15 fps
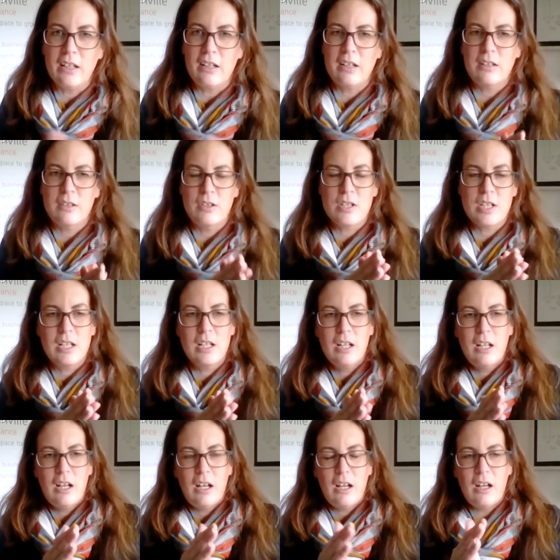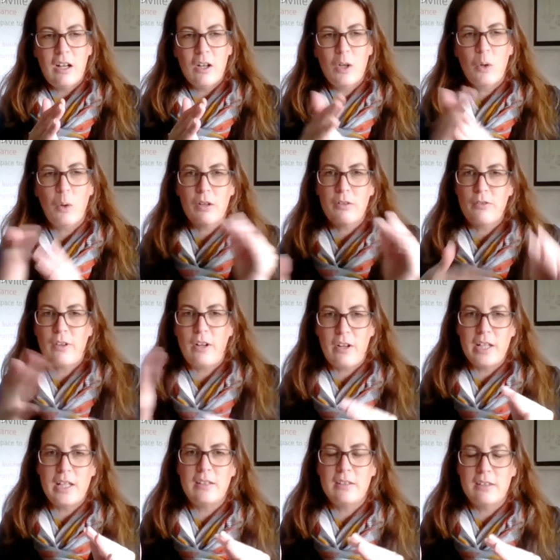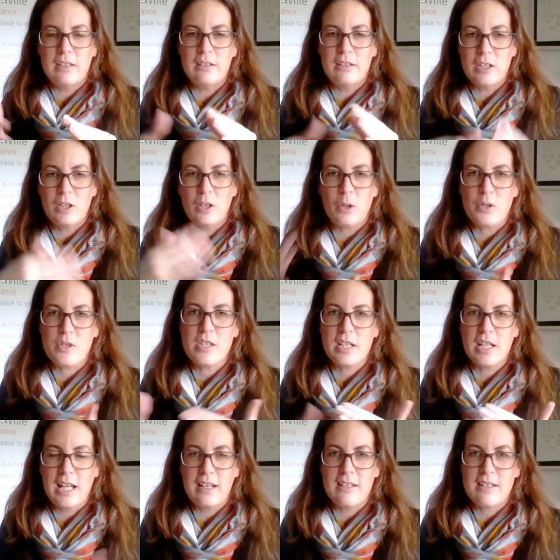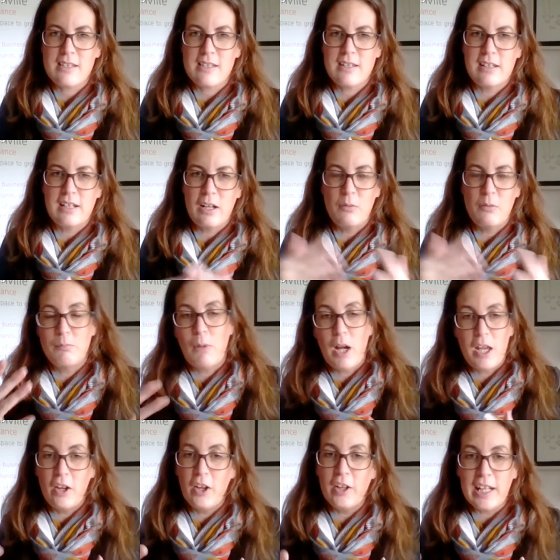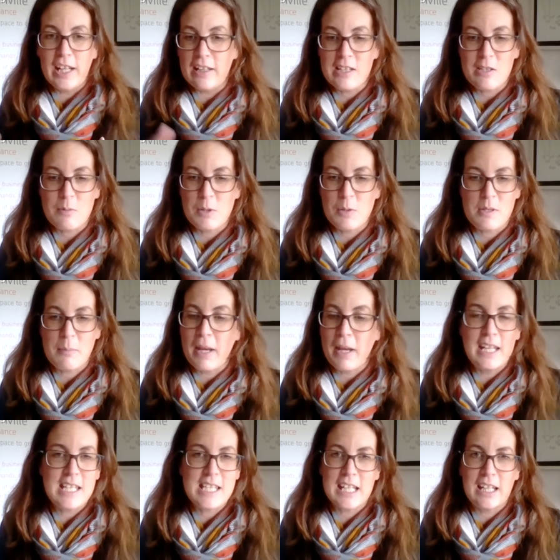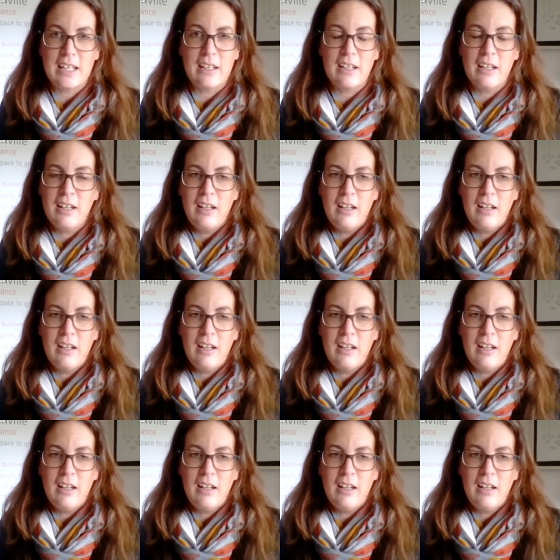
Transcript: I could uh, qualify the, the cost against you know my earnings, which was amazing.